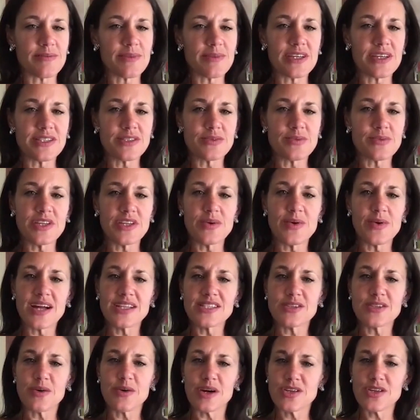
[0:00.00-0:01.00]
because when you
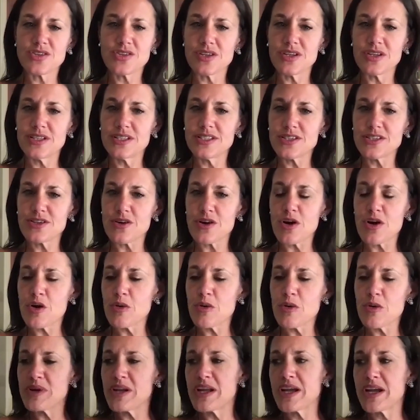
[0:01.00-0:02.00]
ask questions, you're
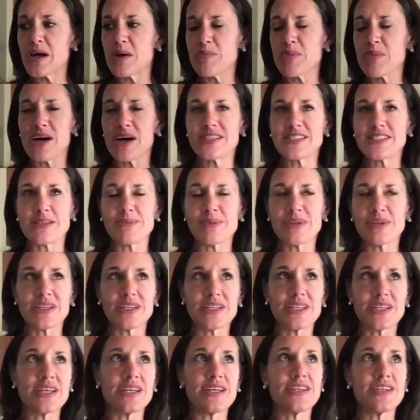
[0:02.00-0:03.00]
opening up
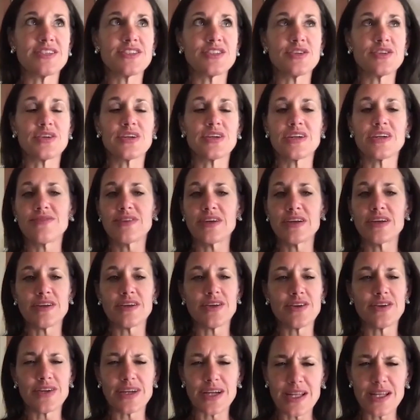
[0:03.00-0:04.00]
possibilities, you're
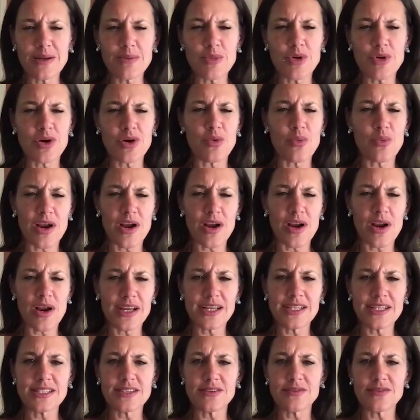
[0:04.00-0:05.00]
getting more
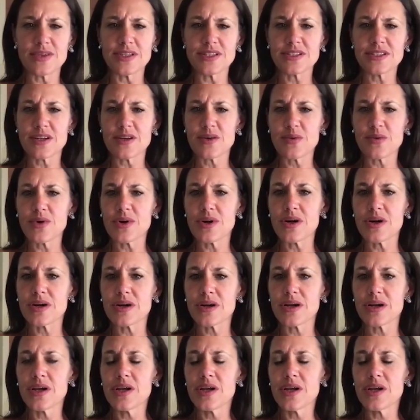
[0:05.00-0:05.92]
awareness of what's going to work.